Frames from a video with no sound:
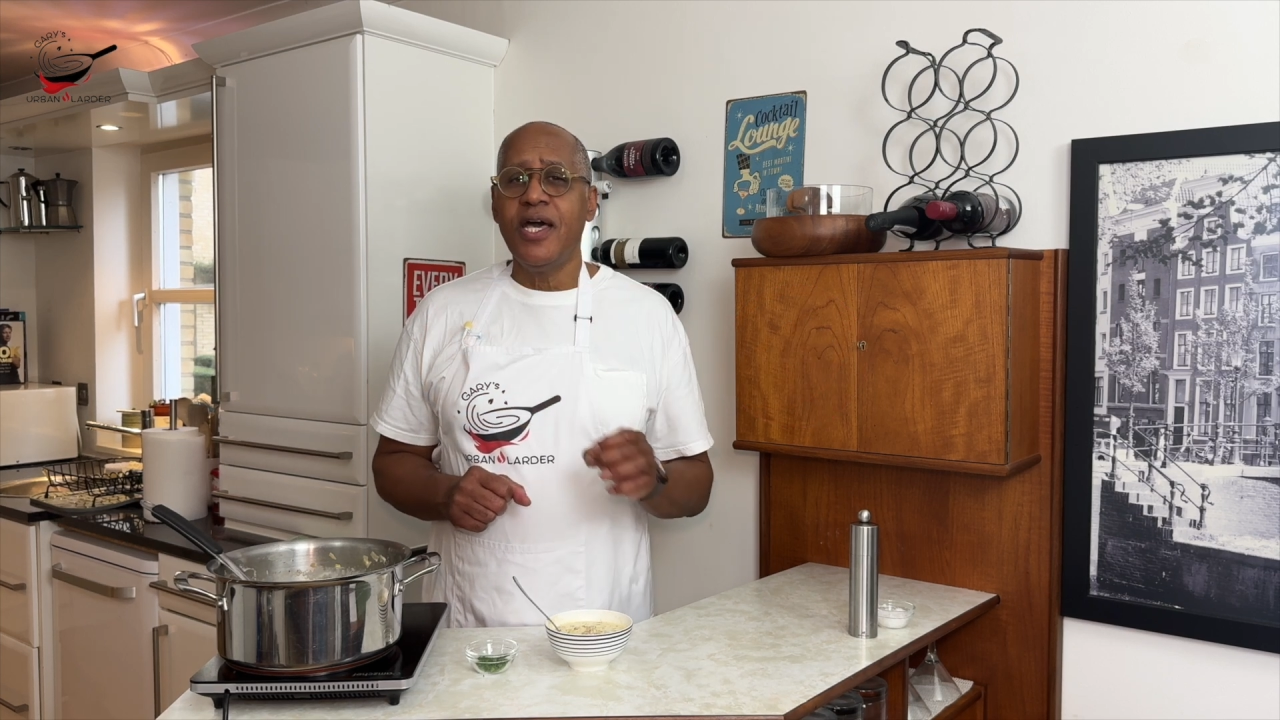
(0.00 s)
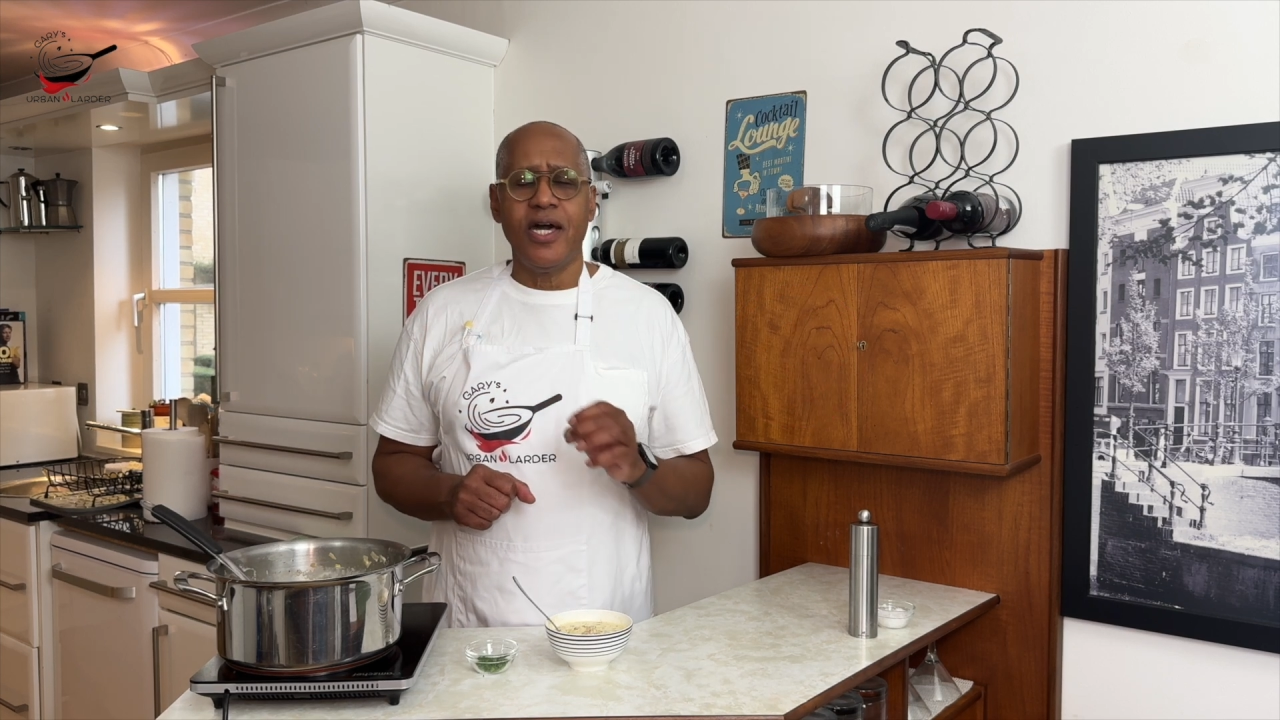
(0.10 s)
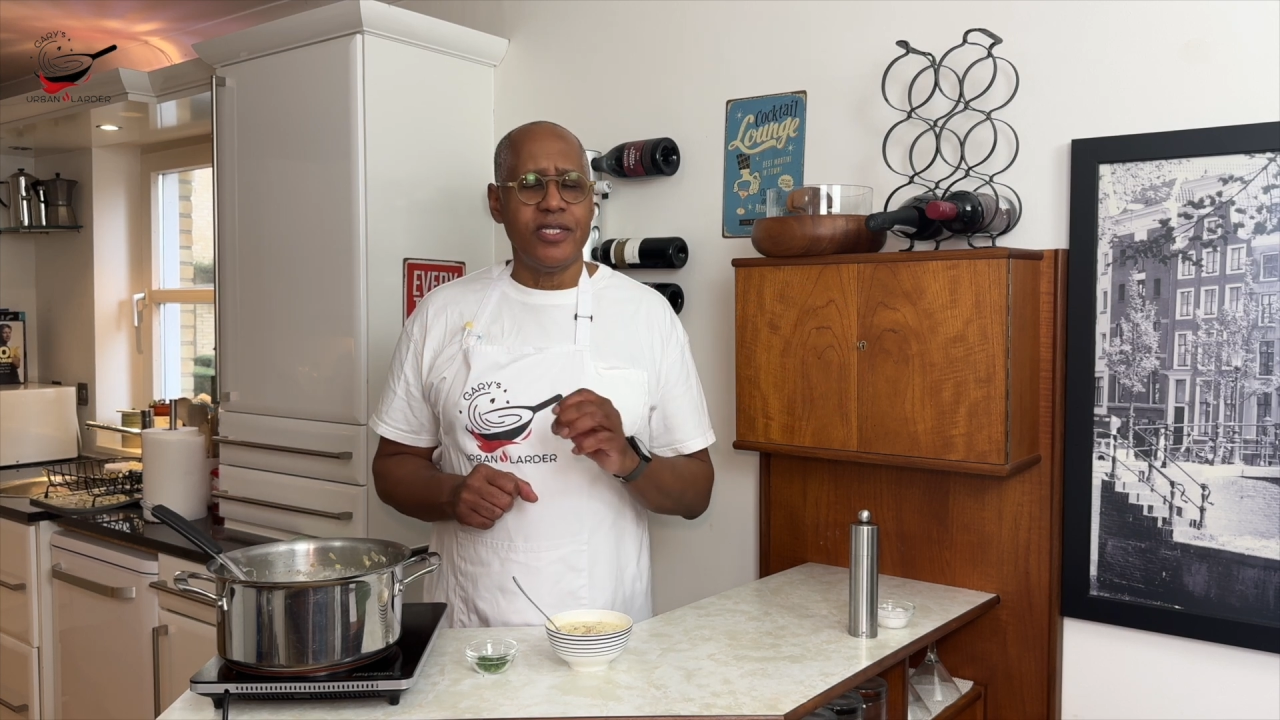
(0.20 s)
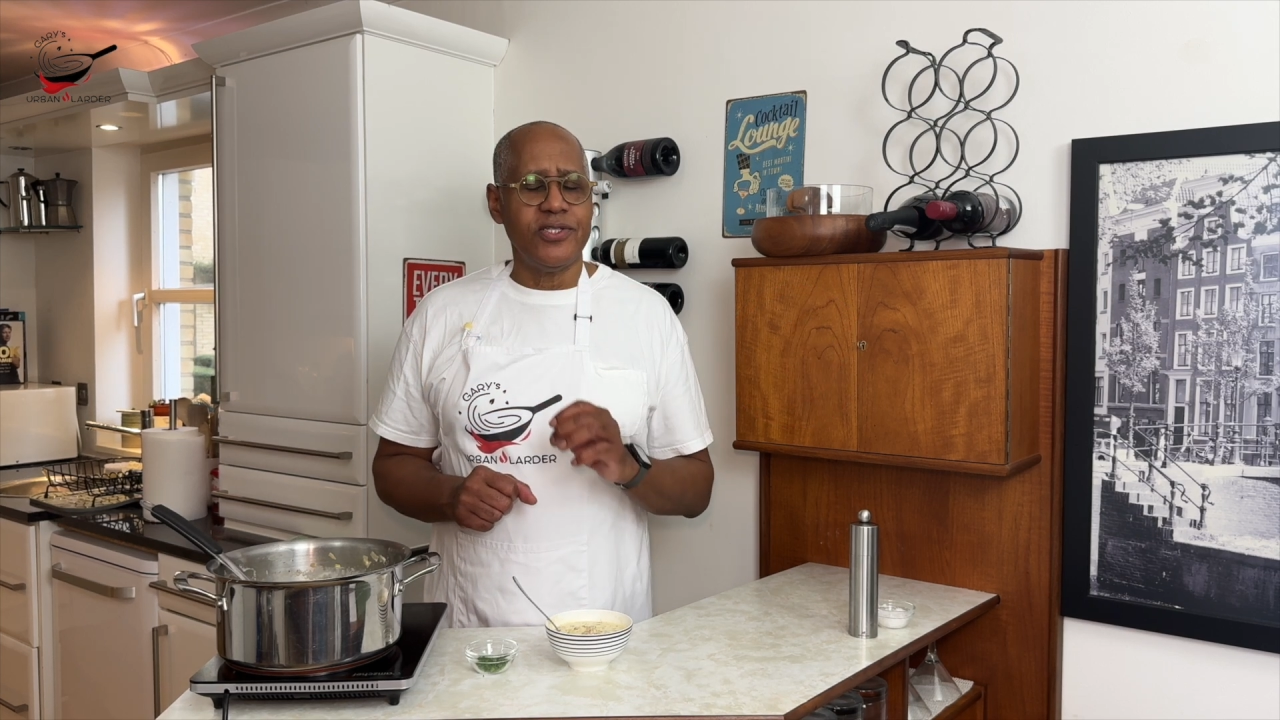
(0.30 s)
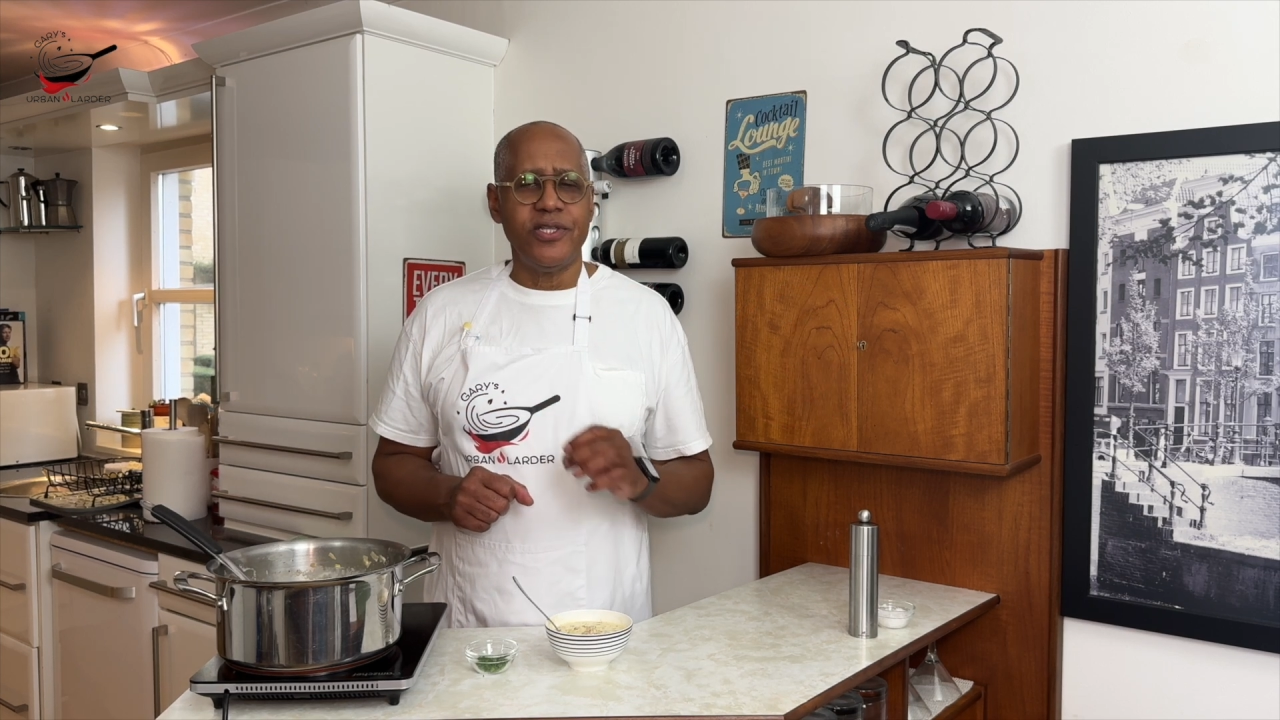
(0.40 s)

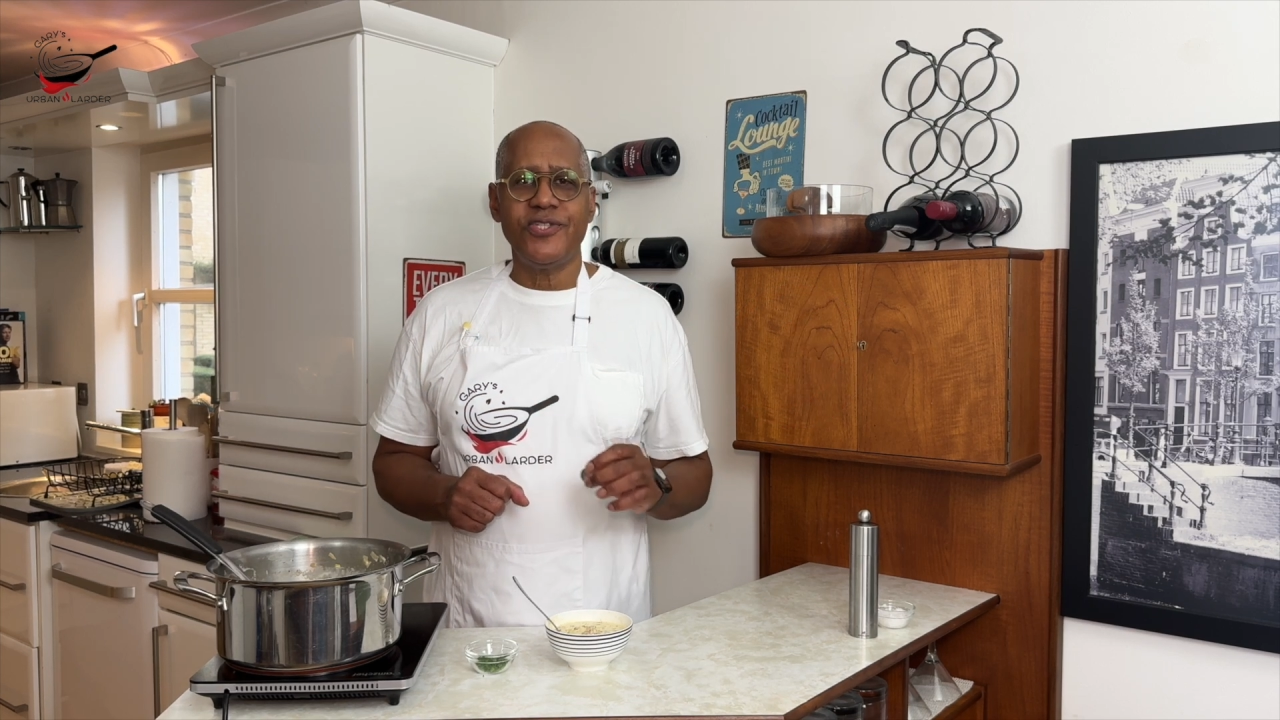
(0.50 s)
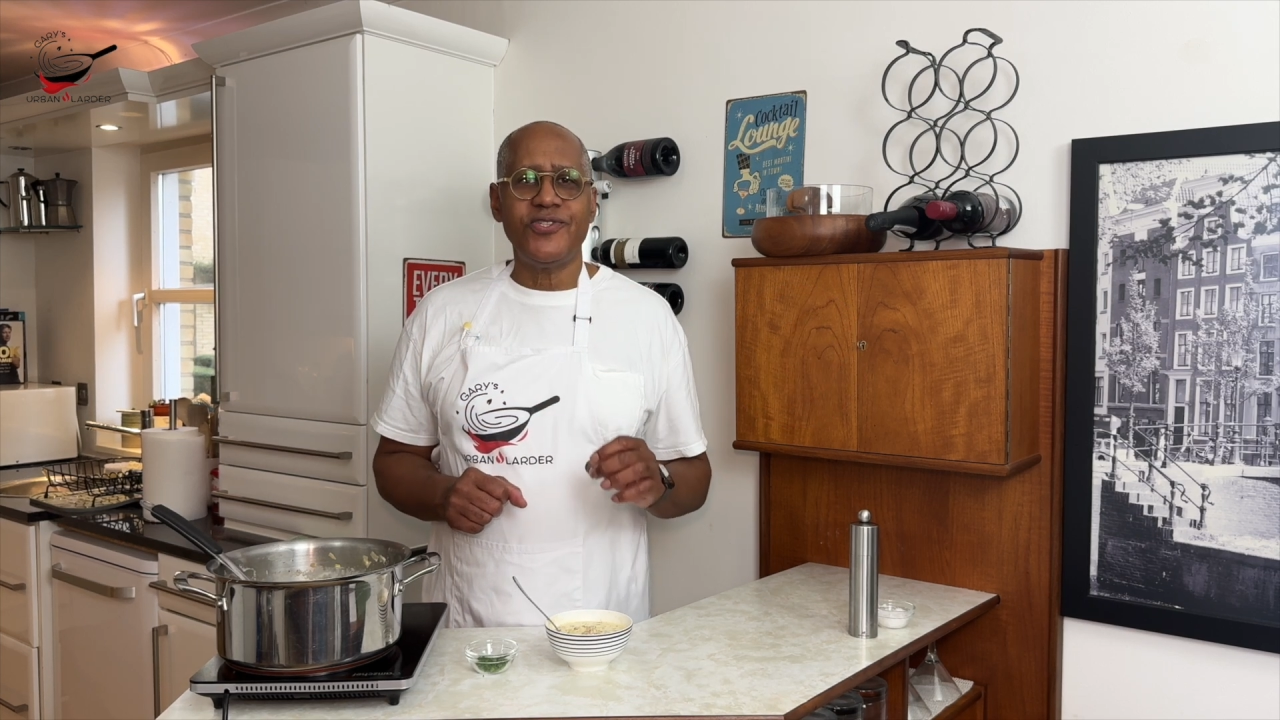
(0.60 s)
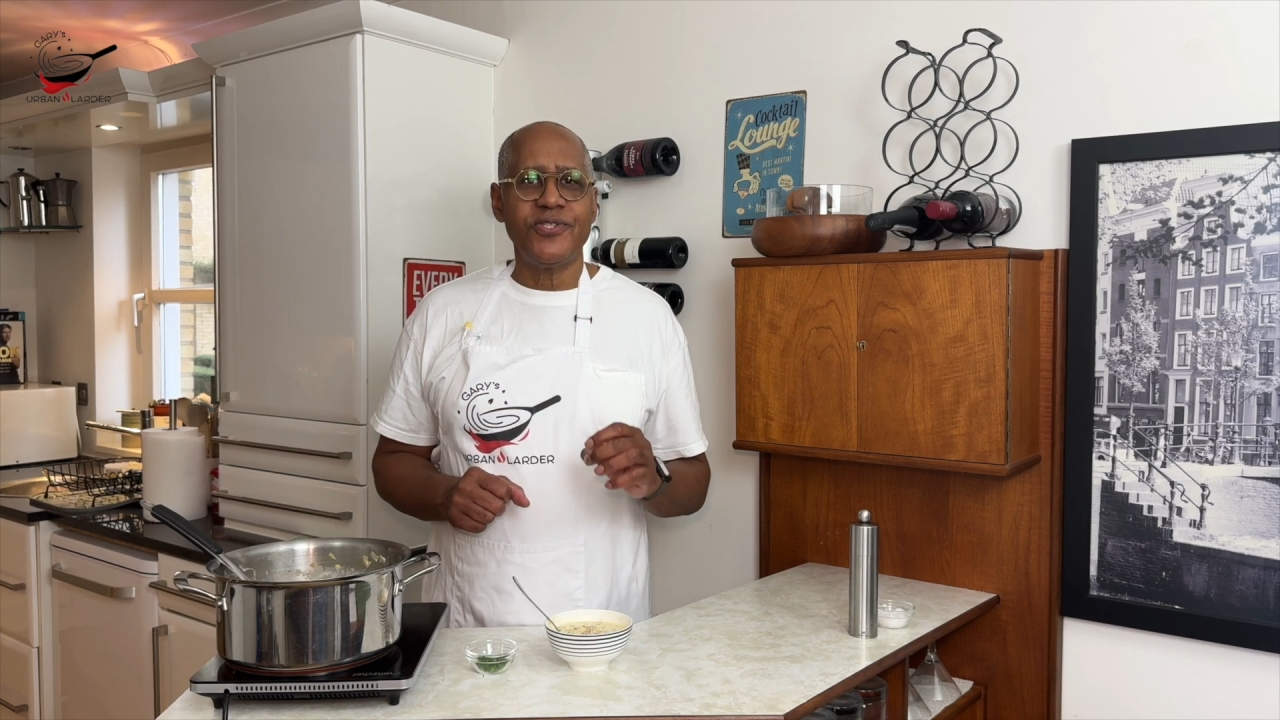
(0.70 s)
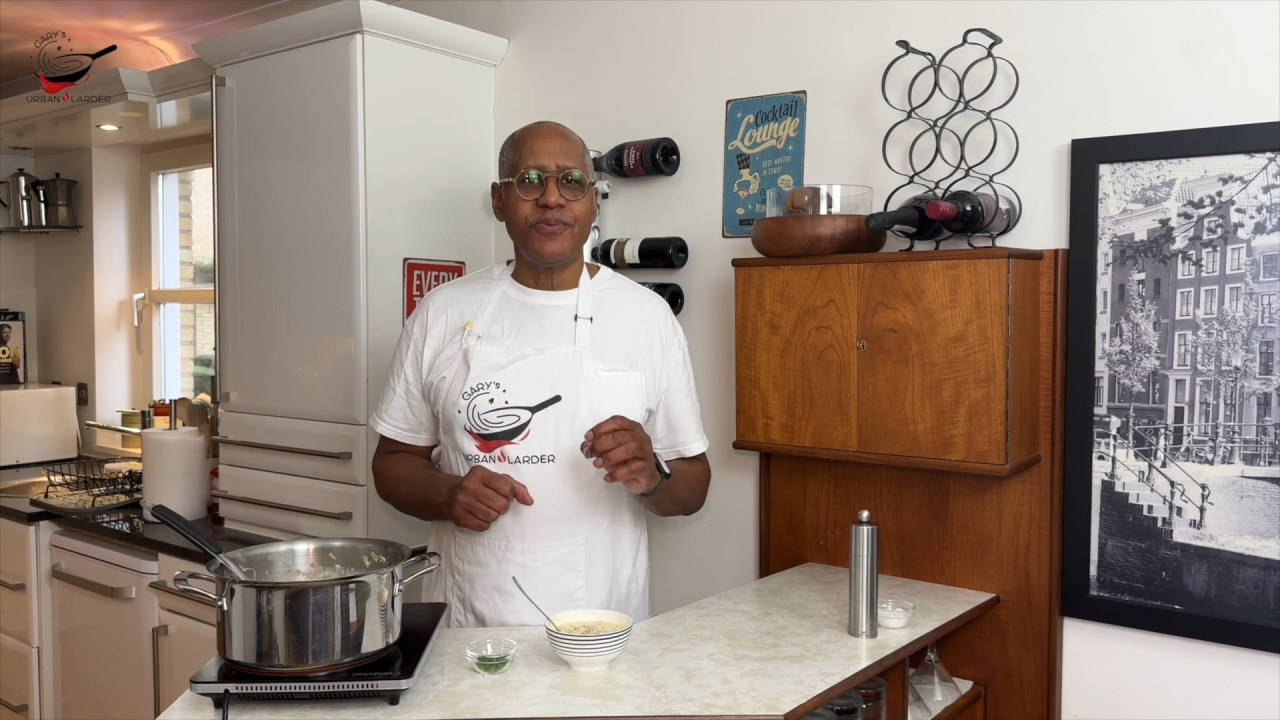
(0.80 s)
a delicious